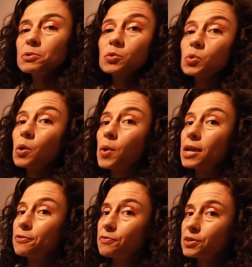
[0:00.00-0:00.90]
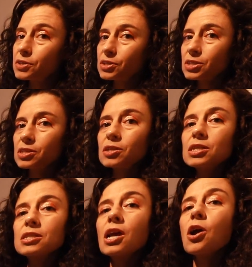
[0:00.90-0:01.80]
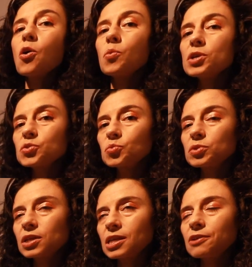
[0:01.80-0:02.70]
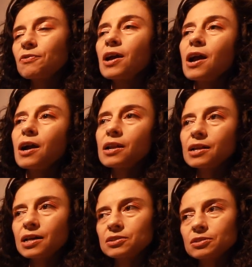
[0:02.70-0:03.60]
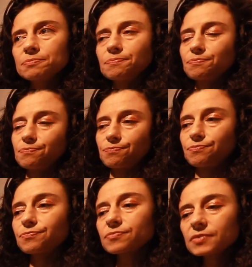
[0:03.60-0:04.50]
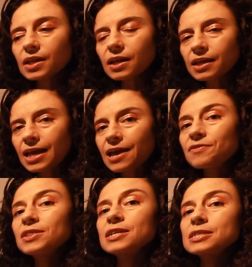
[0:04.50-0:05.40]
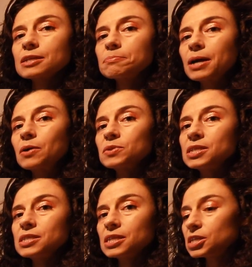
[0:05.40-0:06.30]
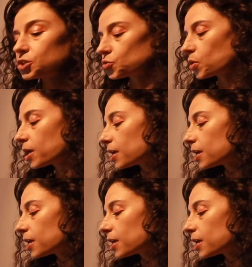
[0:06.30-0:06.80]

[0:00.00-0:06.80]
but we await further studies which would give another evidence about this issue.